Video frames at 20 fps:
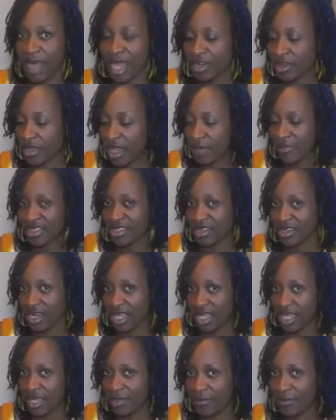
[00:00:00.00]
I don't care about the
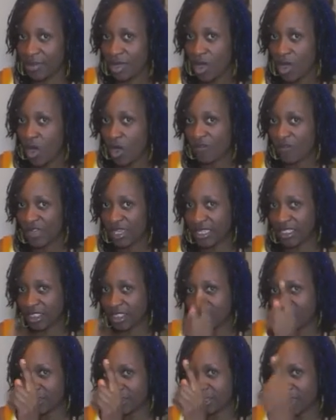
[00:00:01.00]
name of it.
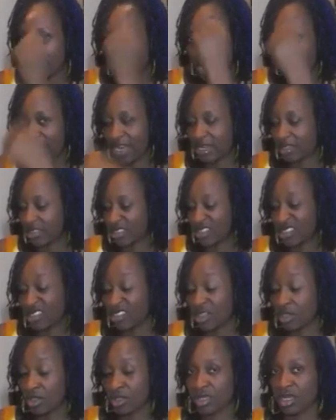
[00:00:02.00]
Just in my head, I was like,
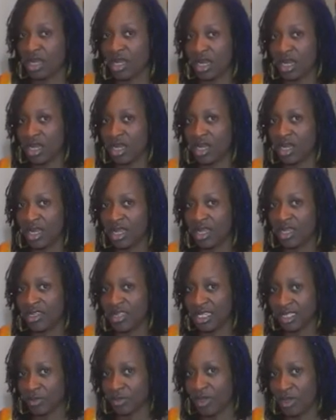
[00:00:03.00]
just look at the color and
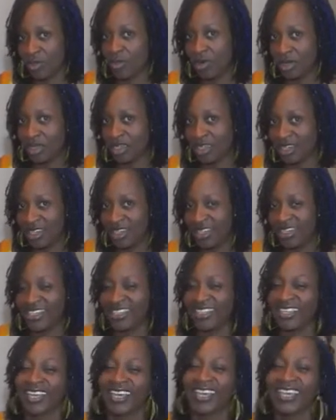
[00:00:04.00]
that's what I want.
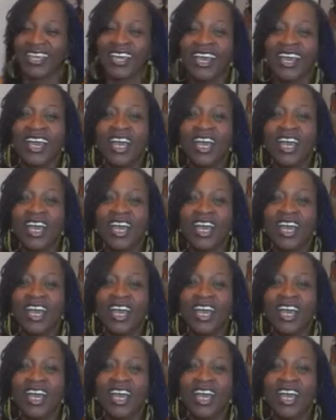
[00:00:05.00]
Okay.